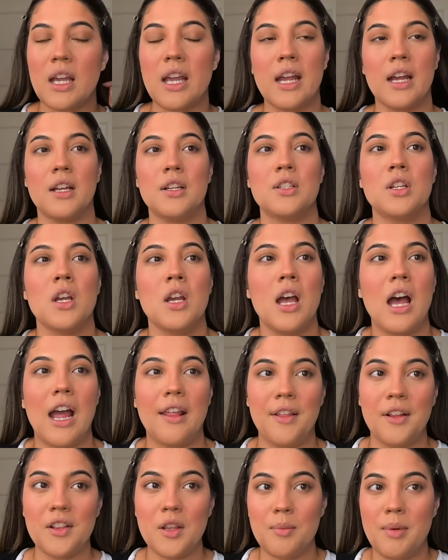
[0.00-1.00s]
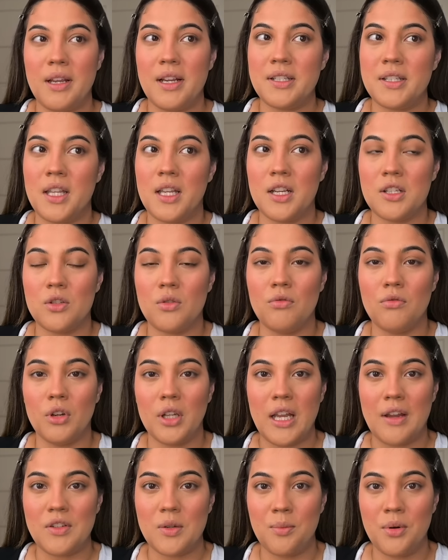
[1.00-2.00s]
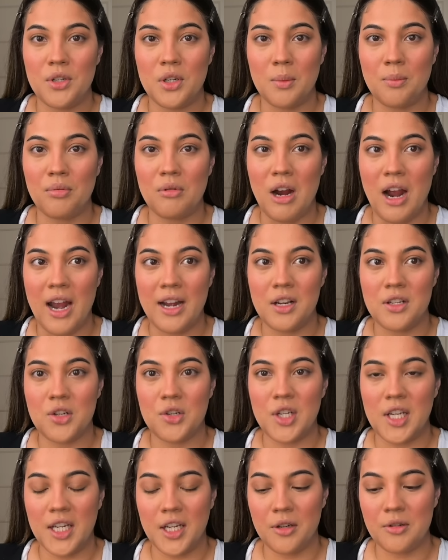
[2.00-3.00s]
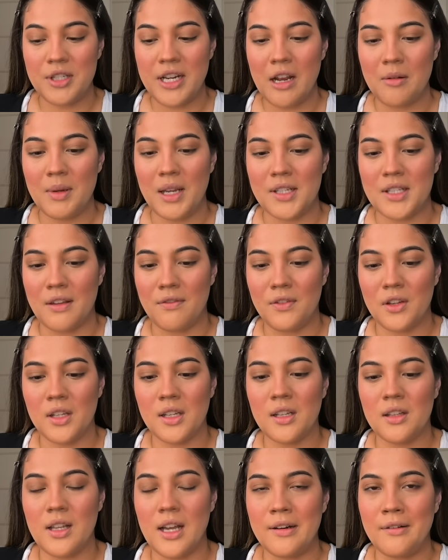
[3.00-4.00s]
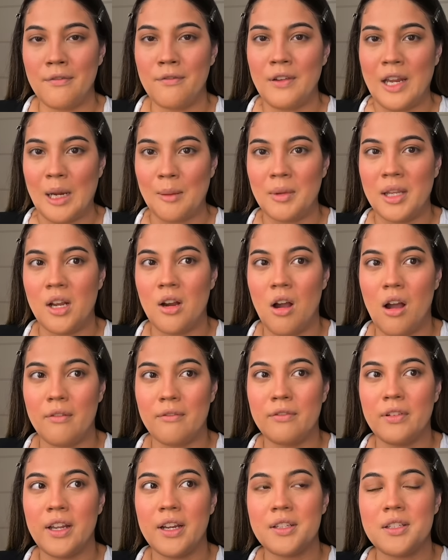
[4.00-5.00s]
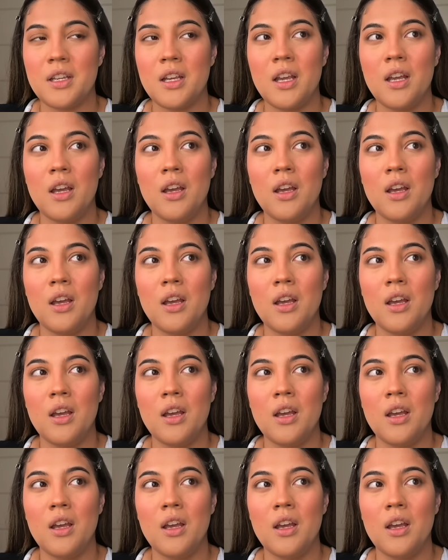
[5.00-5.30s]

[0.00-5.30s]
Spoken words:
And I think the biggest thing is you really have to put your pride and your ego down, because I feel like a lot of family conflict